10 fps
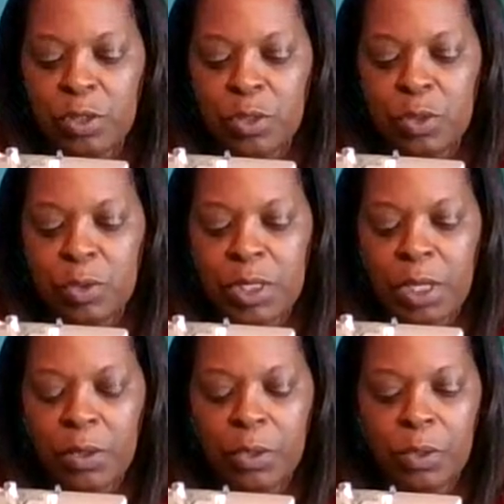do
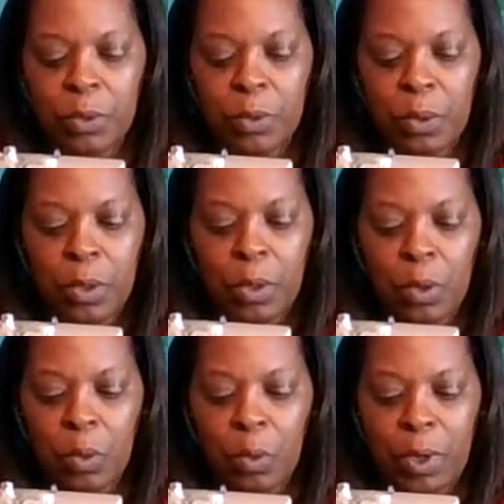tell you
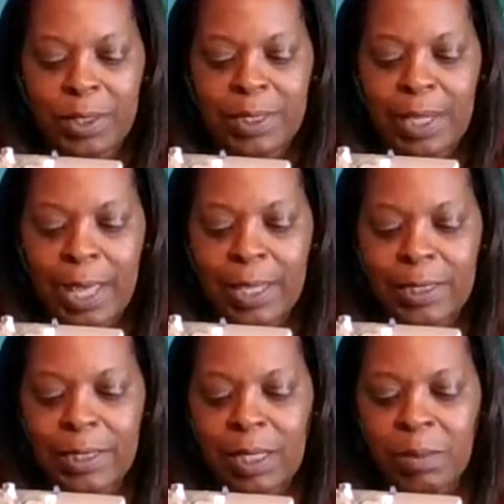what size
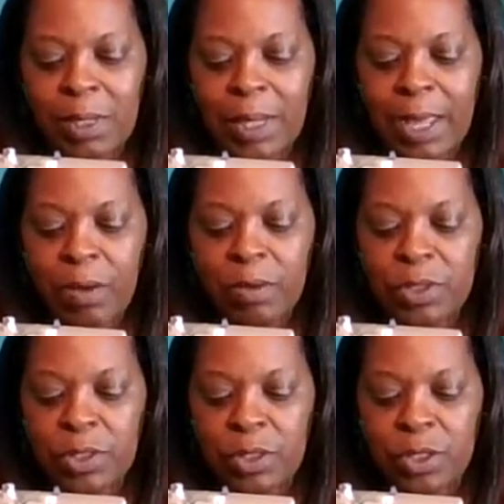seam
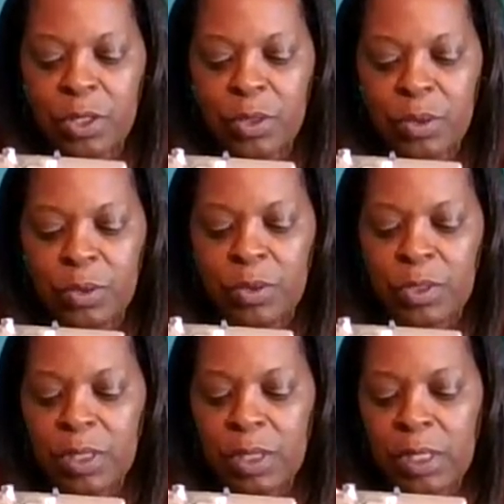allowance to use,
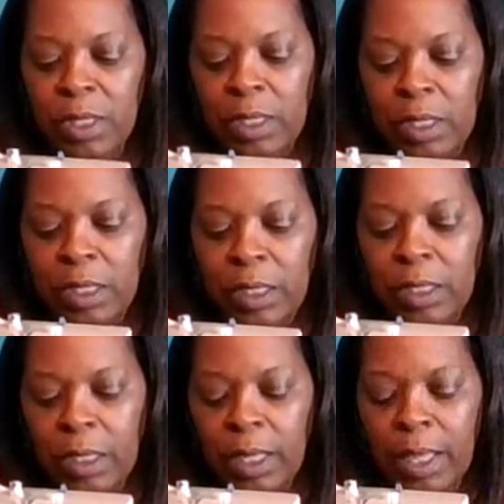
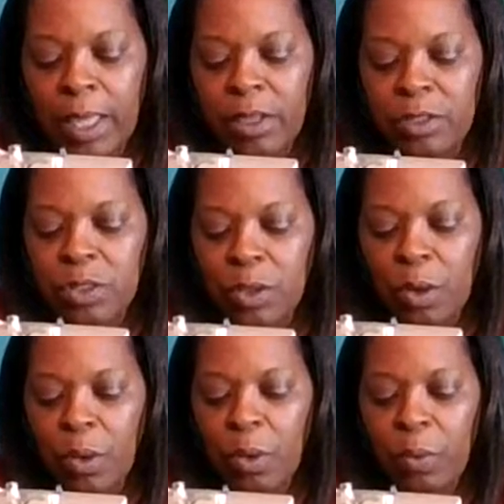and
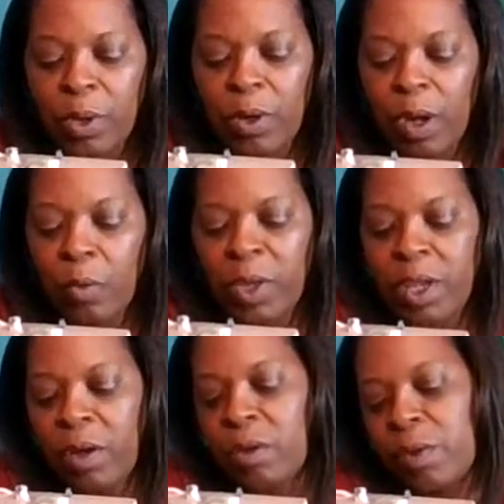so we
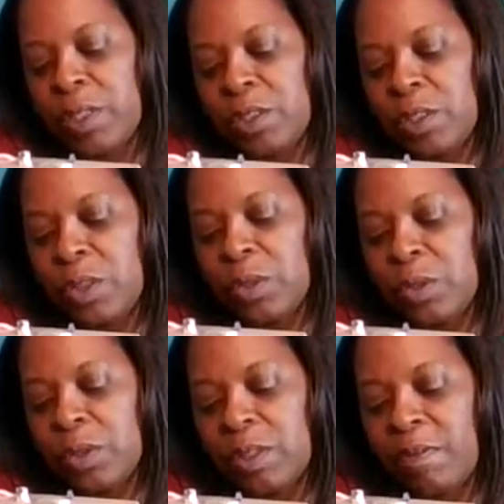are going to
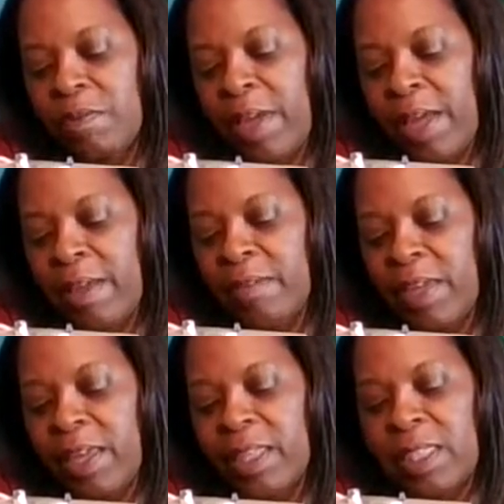use a
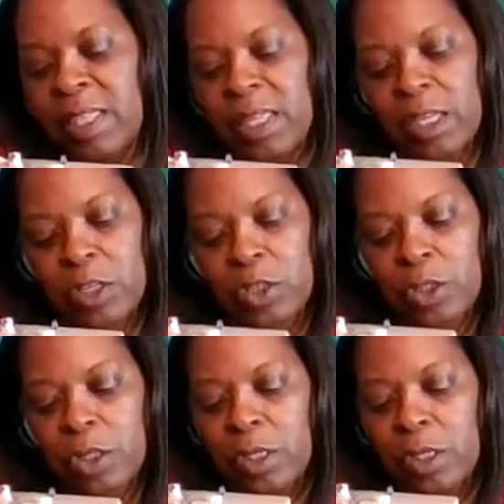5/8 inch